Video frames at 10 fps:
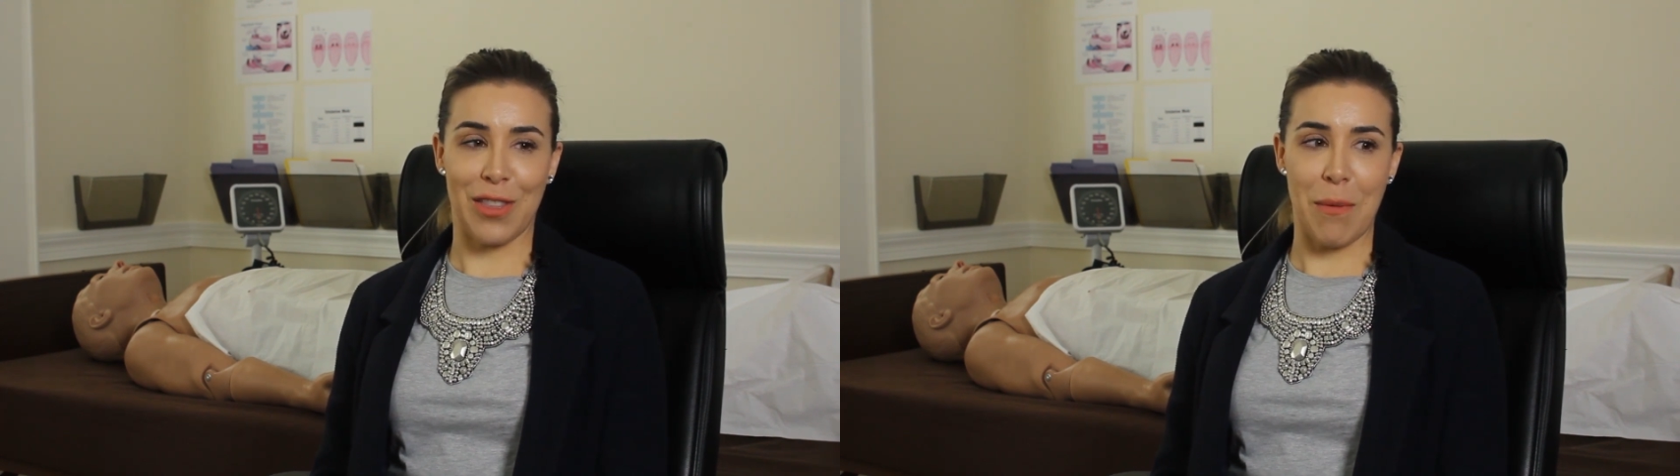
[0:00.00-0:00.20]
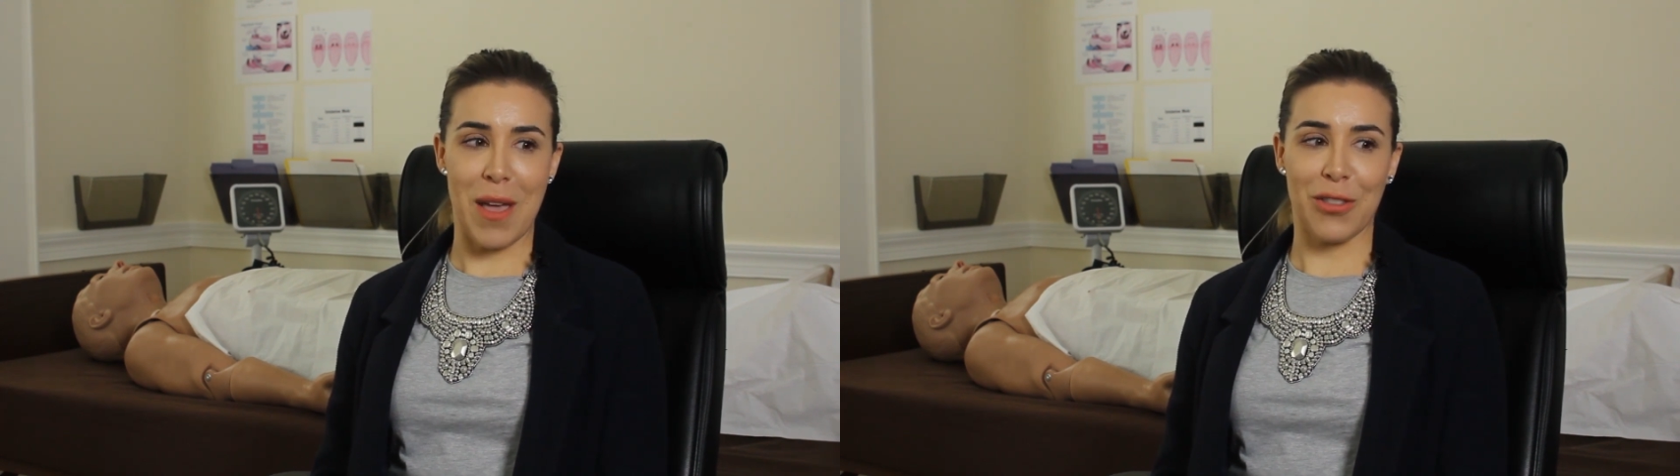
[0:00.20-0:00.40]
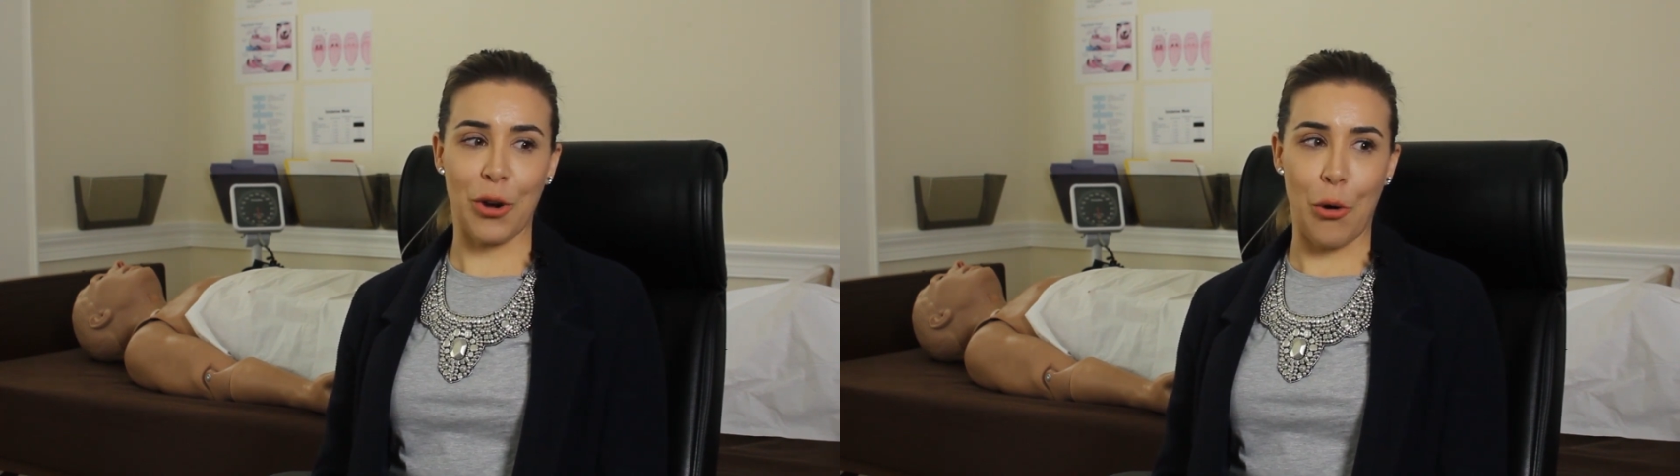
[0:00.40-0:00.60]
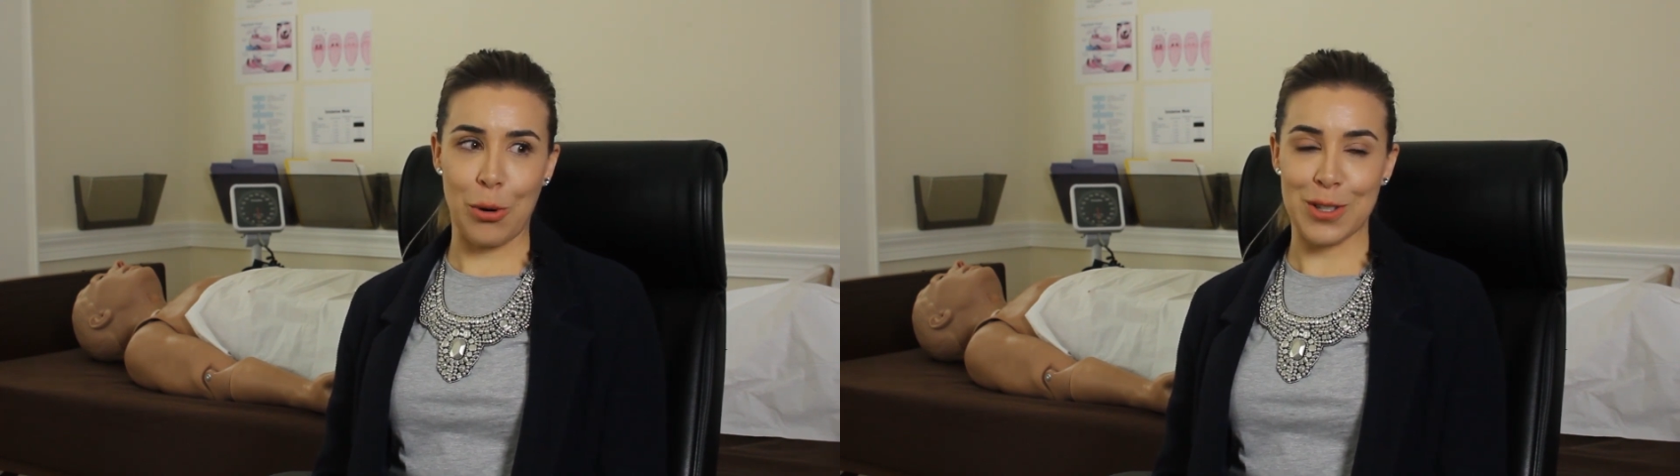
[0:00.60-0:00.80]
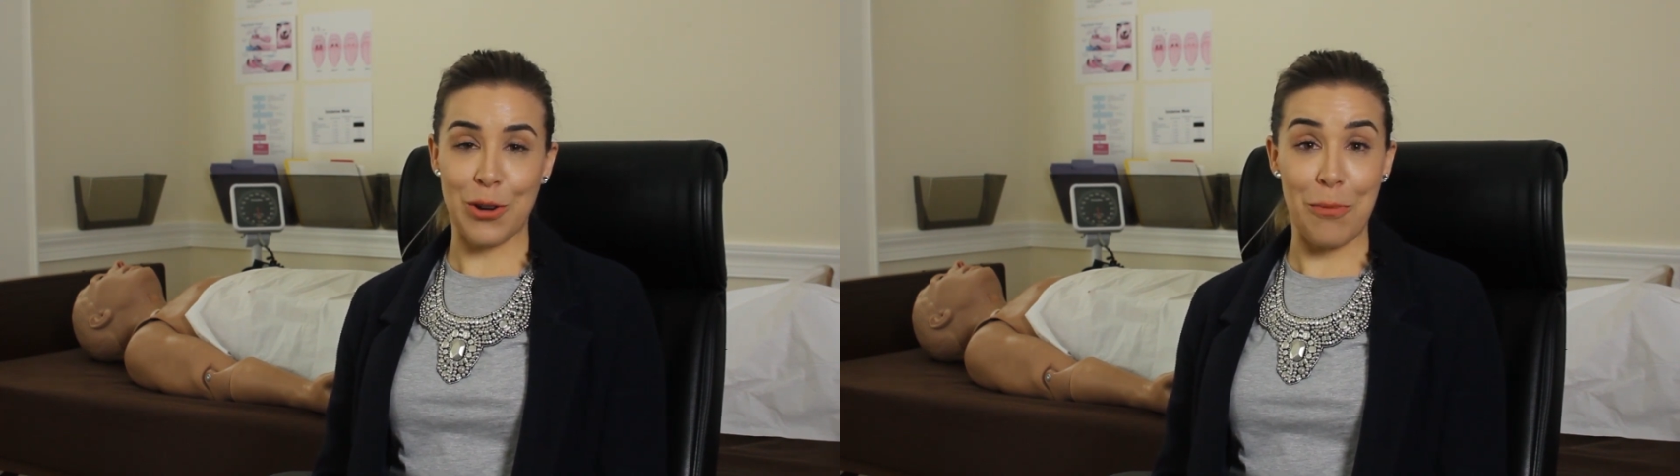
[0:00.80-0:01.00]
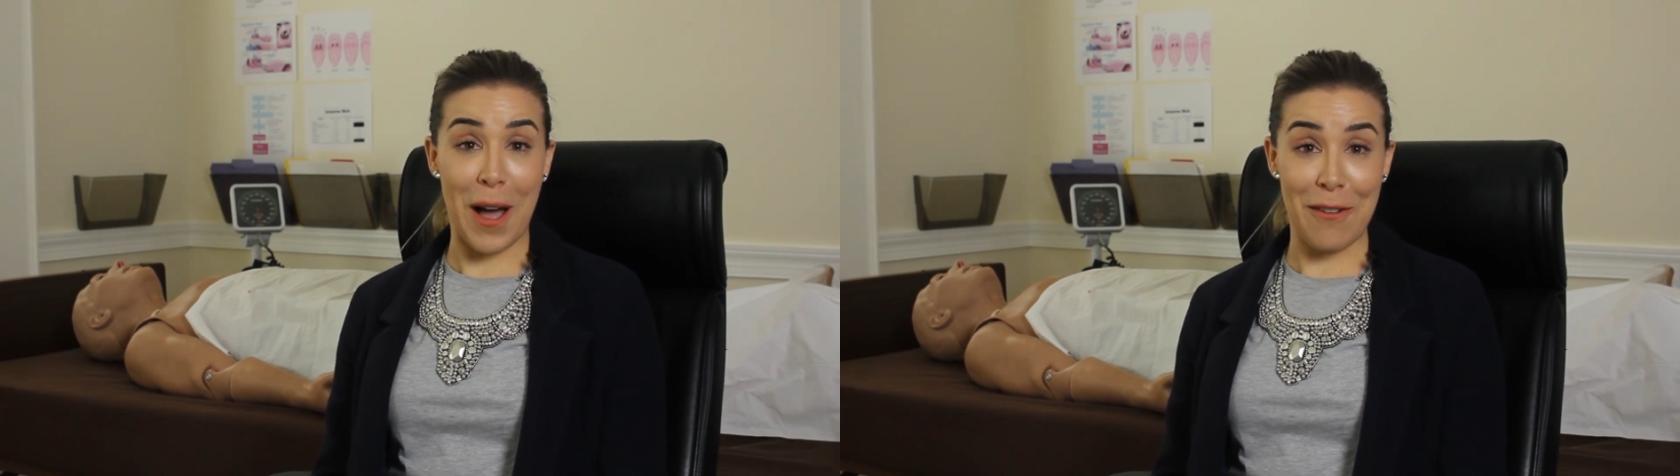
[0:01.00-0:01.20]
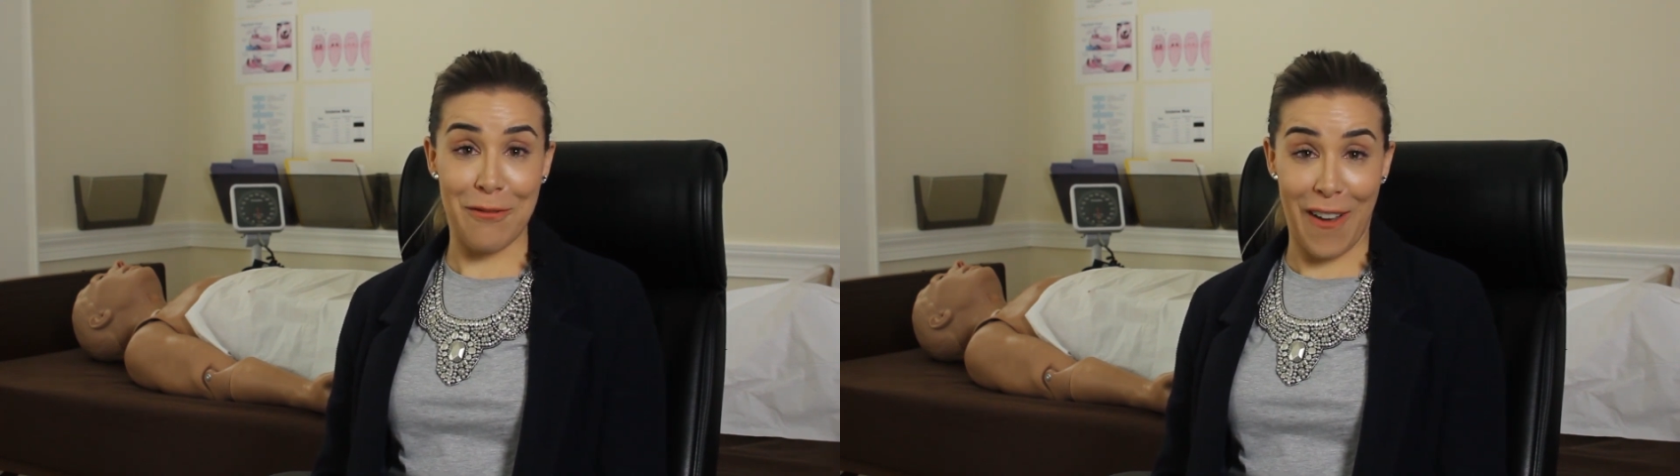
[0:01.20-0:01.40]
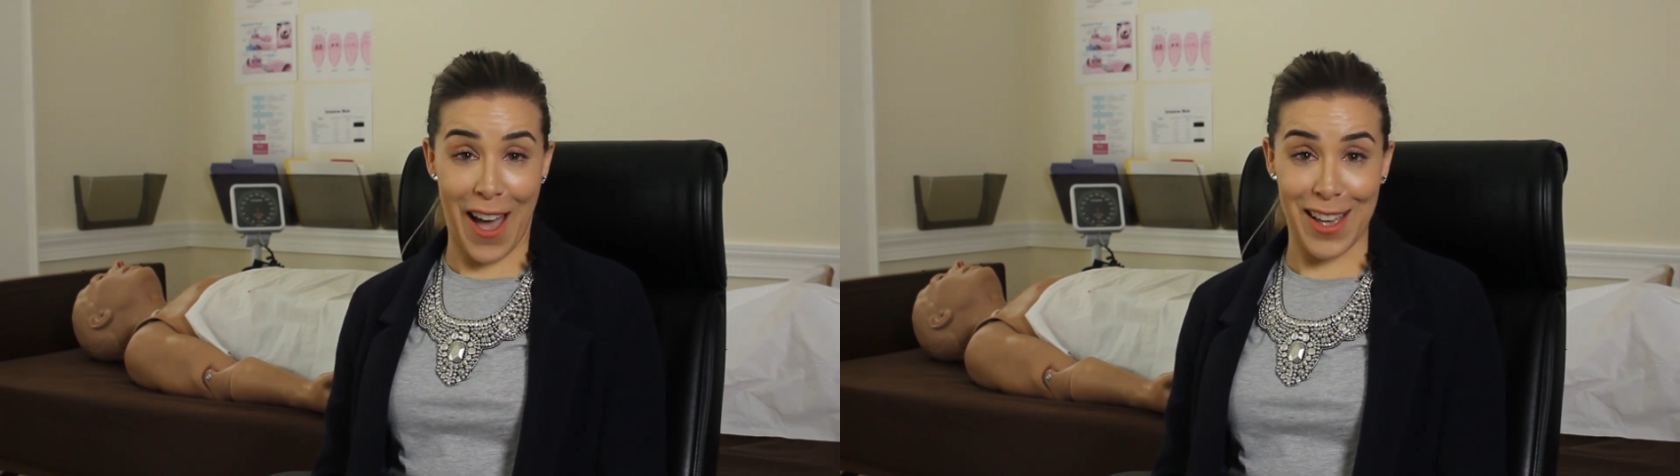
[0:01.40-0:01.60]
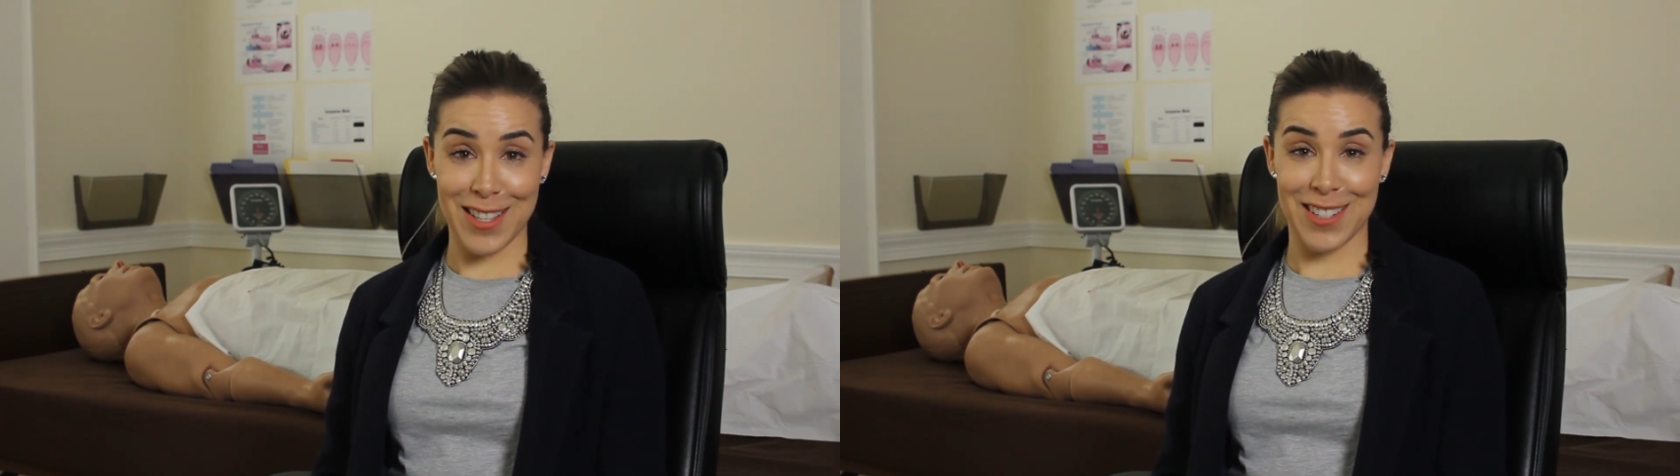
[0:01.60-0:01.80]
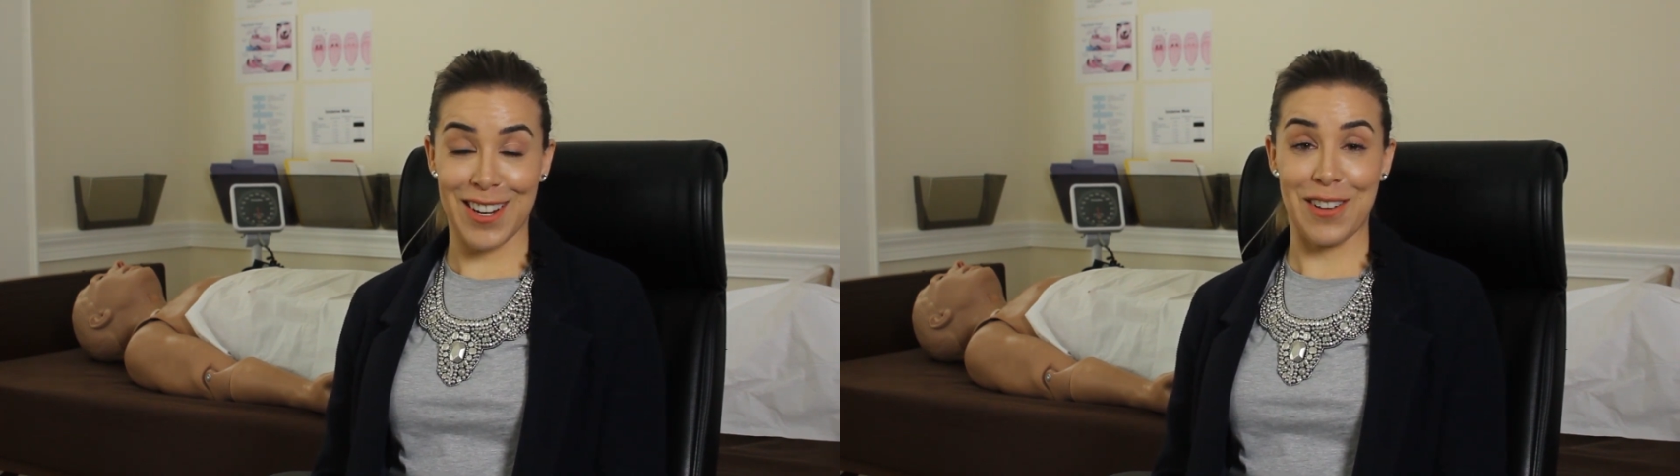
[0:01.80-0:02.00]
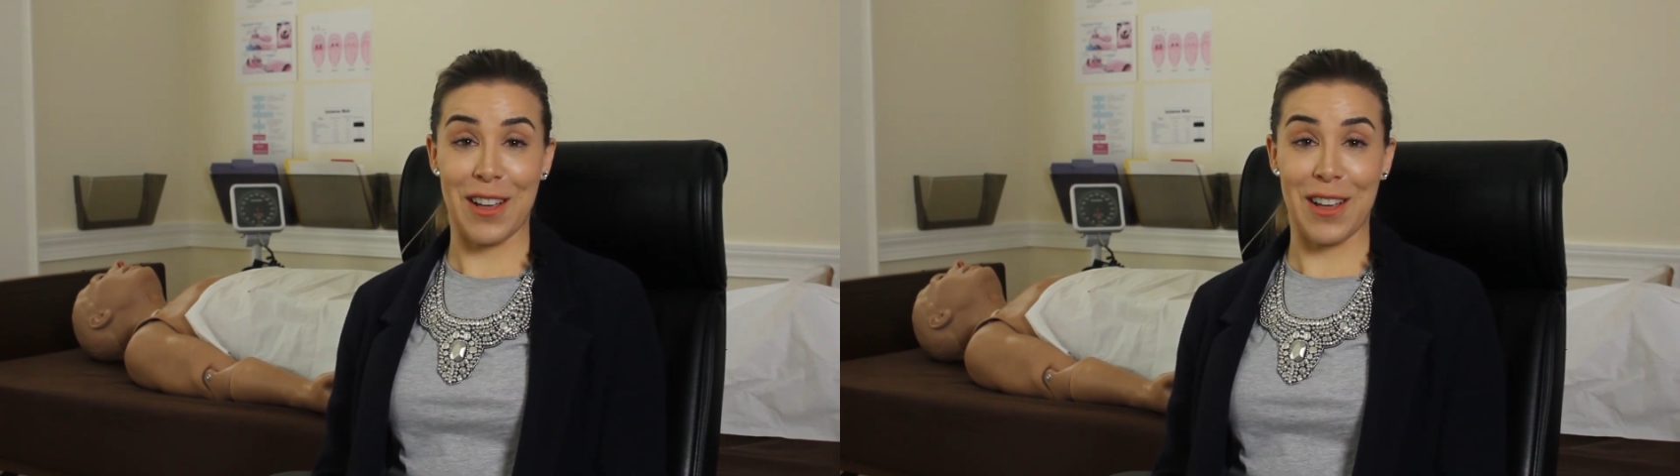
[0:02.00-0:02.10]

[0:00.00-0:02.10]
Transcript: They make the course go by fast.